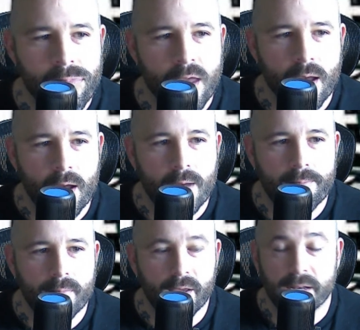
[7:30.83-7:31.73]

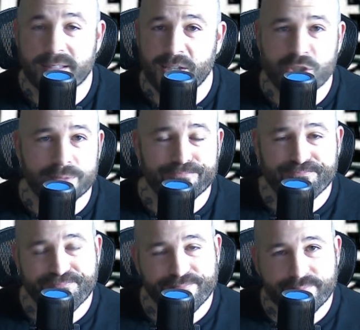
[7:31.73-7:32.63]
In addition,
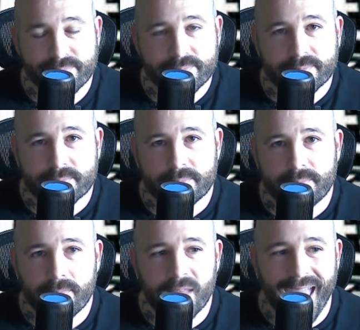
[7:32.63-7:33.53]

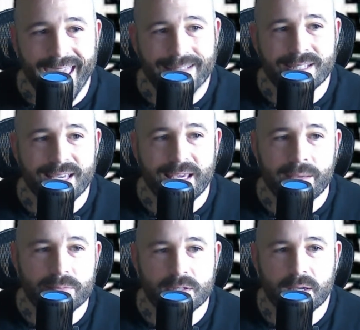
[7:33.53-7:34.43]
8
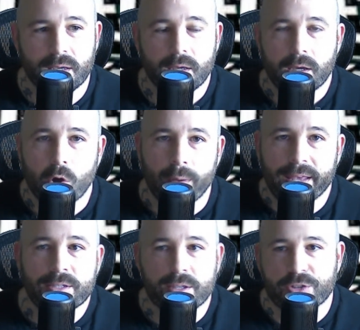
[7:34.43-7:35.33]
teams going
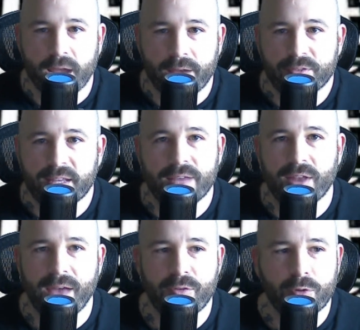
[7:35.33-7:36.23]
into the draft didn't even
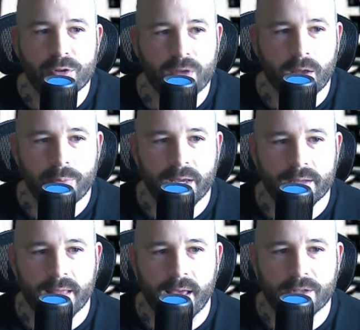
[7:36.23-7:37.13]
have a first-round
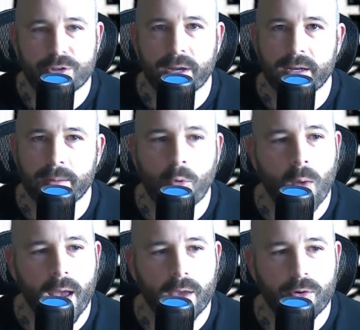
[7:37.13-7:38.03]
pick. They had traded them
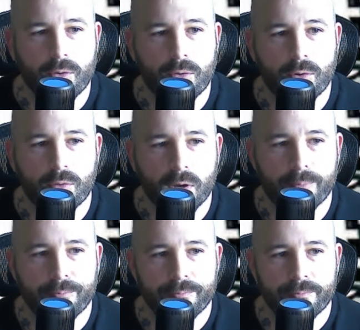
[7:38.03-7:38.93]
away
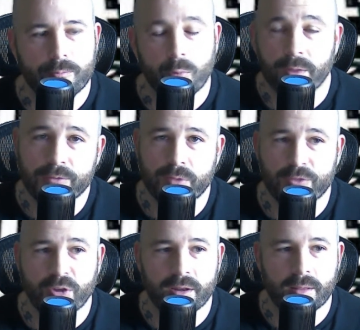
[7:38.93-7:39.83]
they
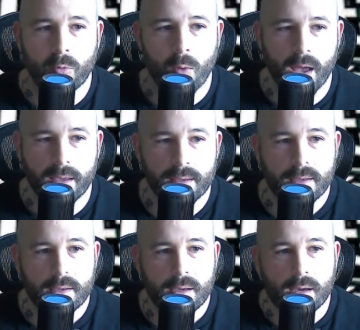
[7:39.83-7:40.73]
traded them away.
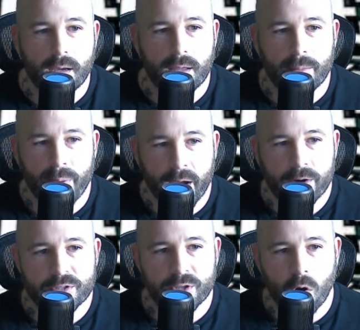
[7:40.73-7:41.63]
The
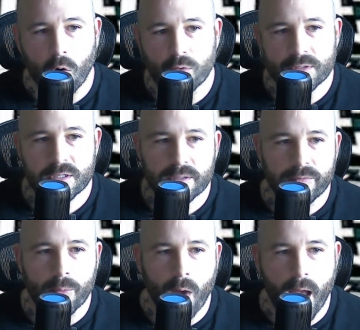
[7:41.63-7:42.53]
Bears, the Colts,
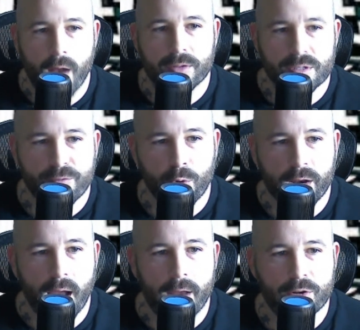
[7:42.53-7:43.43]
the Browns,
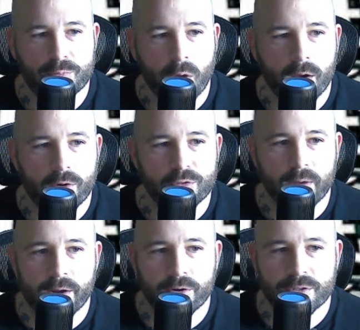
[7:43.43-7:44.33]
49ers, Broncos,
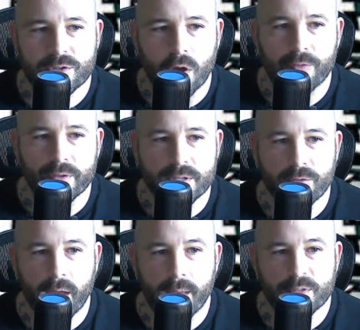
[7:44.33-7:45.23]
Raiders, Dolphins, and
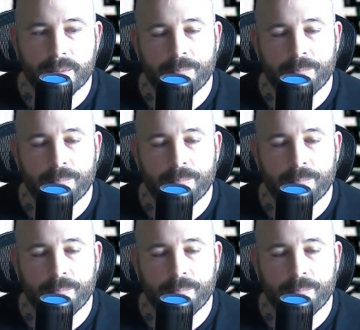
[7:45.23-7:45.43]
Rams.